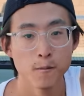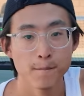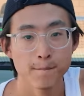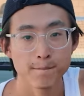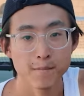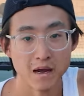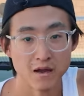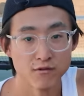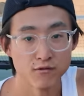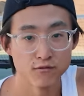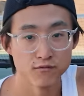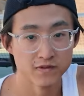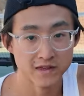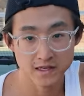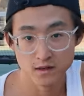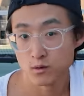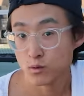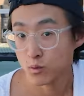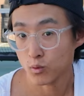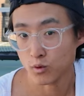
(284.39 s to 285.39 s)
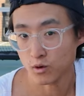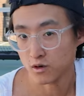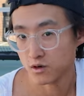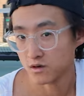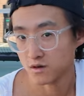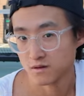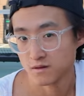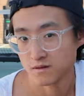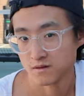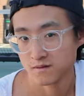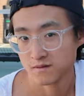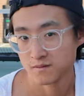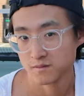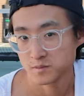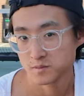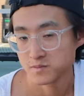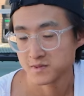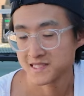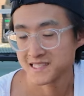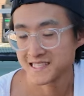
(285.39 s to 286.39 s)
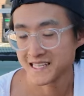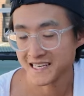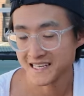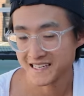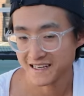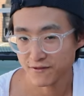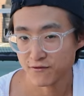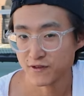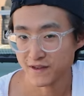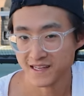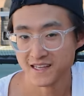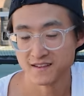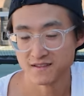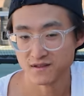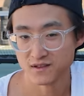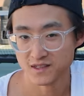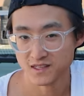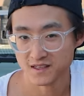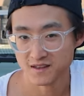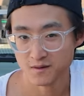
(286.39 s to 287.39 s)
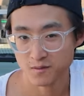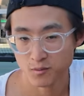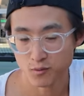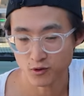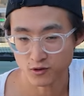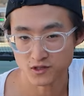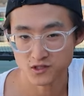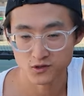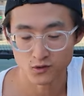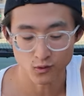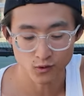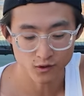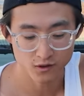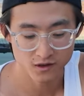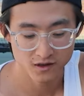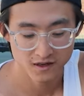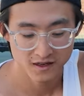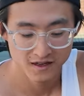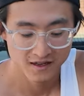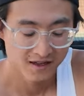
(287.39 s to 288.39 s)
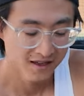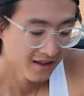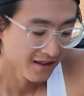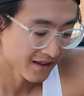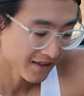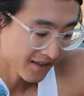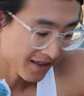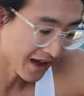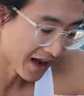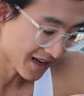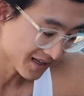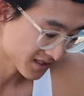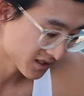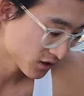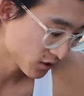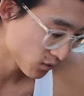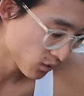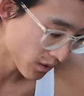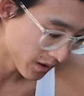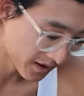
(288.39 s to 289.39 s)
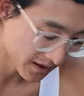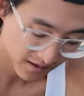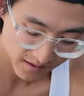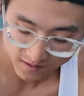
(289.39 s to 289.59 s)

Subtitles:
my feet were significantly more sore as to where